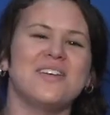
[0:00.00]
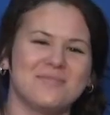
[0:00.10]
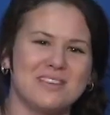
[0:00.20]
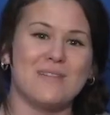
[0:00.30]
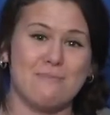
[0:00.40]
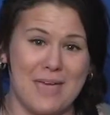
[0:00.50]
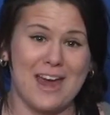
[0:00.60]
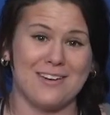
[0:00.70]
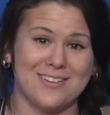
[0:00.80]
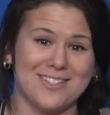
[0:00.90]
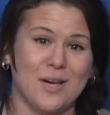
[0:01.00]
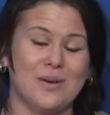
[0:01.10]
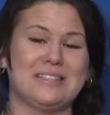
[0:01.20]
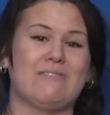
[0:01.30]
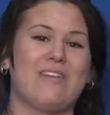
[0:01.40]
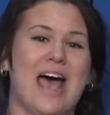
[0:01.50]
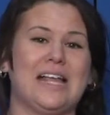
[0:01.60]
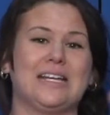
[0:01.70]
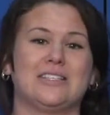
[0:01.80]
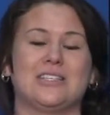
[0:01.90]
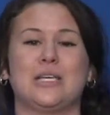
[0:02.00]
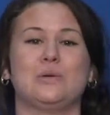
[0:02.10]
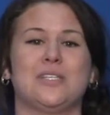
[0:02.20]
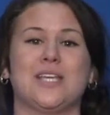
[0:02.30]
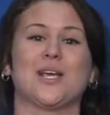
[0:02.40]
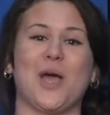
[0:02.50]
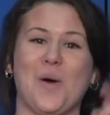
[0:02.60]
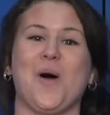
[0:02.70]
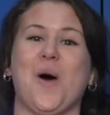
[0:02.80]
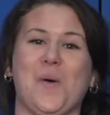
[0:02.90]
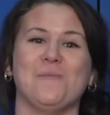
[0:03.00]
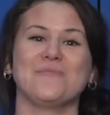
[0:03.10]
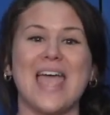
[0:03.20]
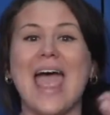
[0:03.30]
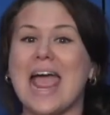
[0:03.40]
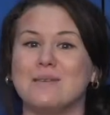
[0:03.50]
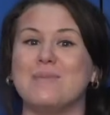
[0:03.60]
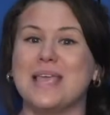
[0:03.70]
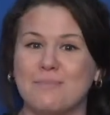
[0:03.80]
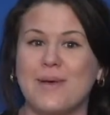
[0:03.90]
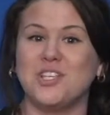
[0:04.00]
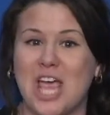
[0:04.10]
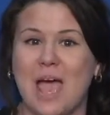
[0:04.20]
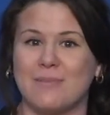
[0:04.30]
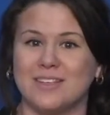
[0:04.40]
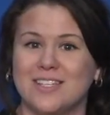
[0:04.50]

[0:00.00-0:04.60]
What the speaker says: up to my parents so it's a valid excuse to go home and be in pajamas